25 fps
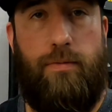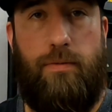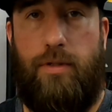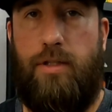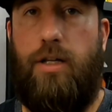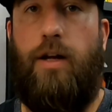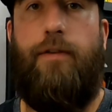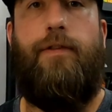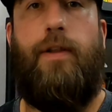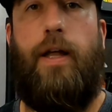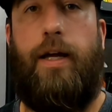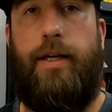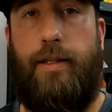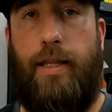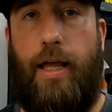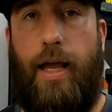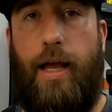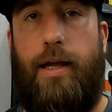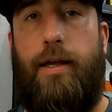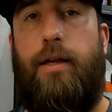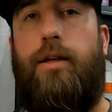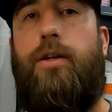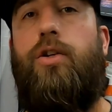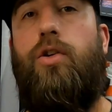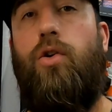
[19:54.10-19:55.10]
stuff like
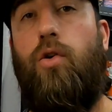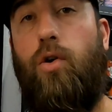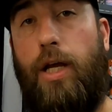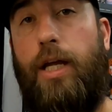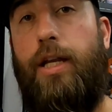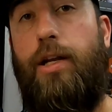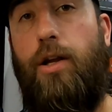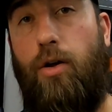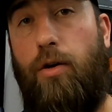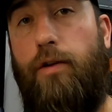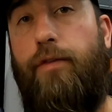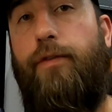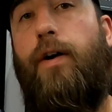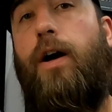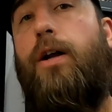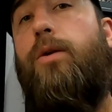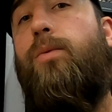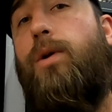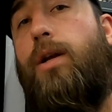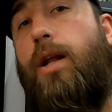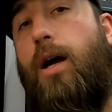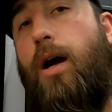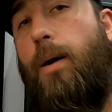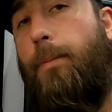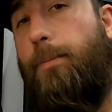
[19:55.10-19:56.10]
that, you'll get
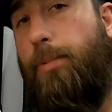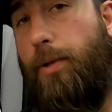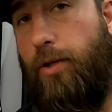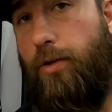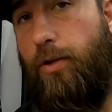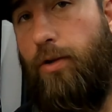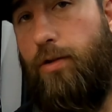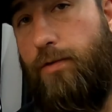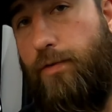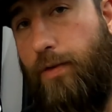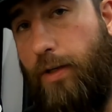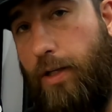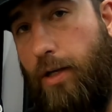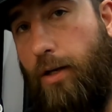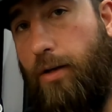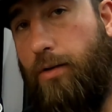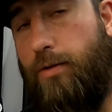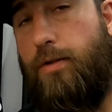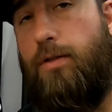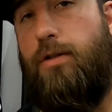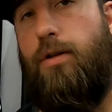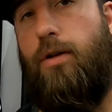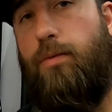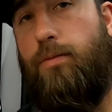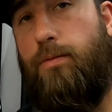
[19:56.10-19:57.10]
notified when I upload those
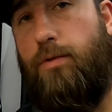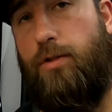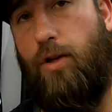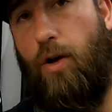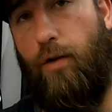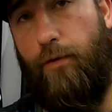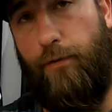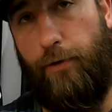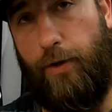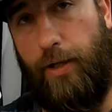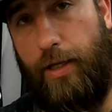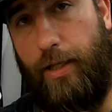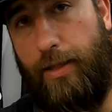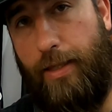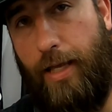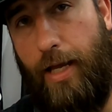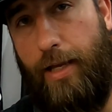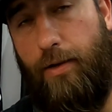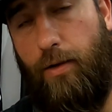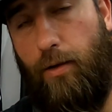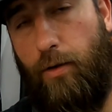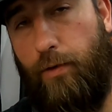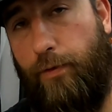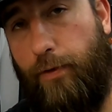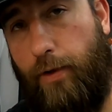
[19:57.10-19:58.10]
videos. So don't forget
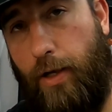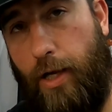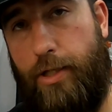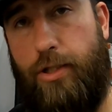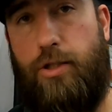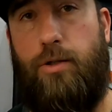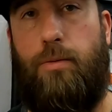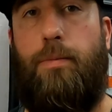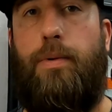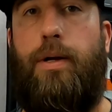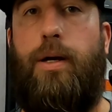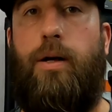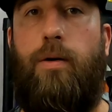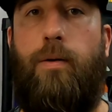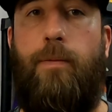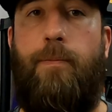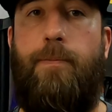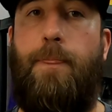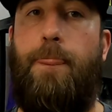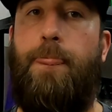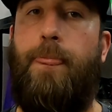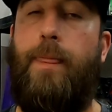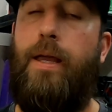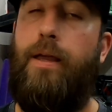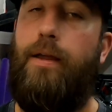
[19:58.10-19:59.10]
that notification
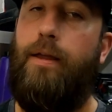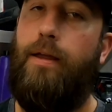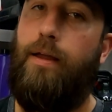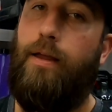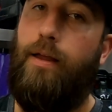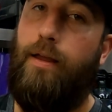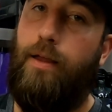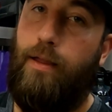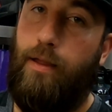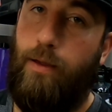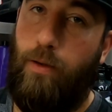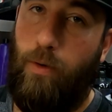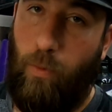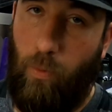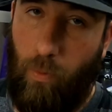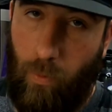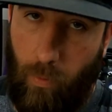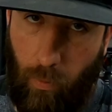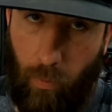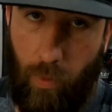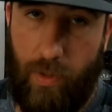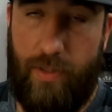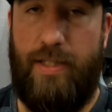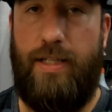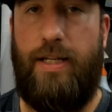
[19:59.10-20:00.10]
bell.
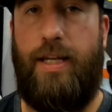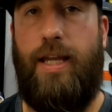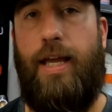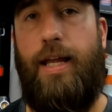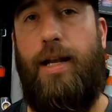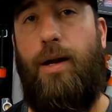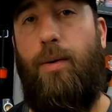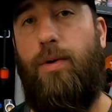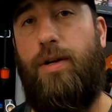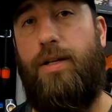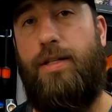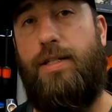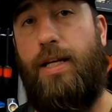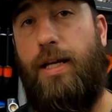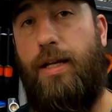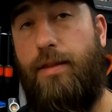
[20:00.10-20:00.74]
Once again, I want